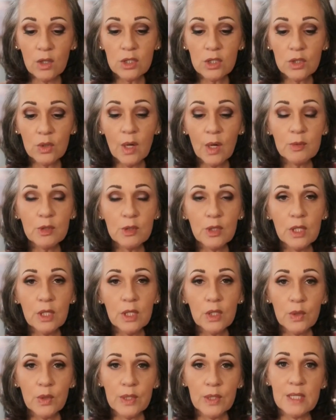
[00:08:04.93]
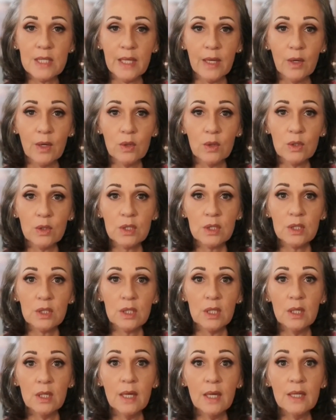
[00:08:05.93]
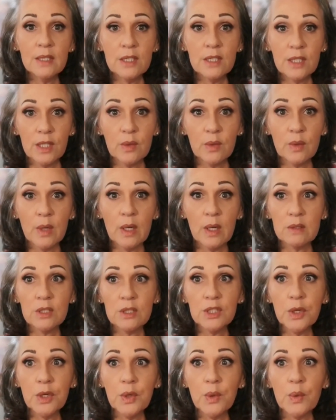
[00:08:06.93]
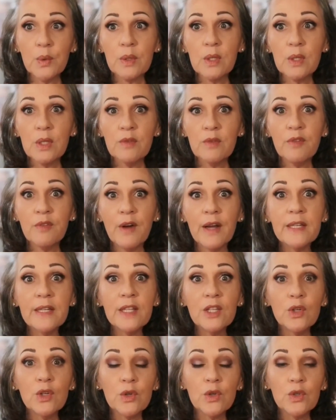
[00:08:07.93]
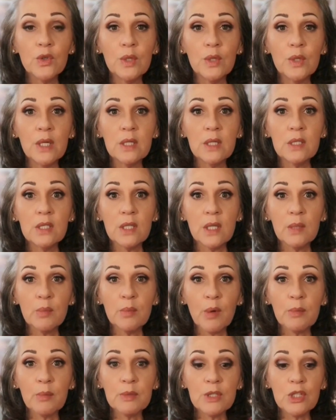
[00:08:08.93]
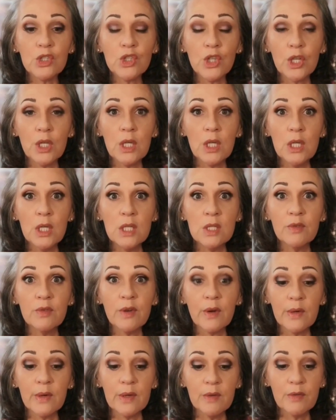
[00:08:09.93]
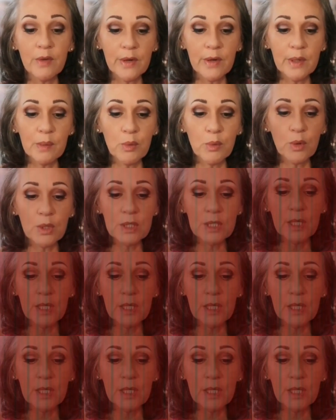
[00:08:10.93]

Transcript: helps you increase sales, etc. So finding your unique selling proposition is very, very important.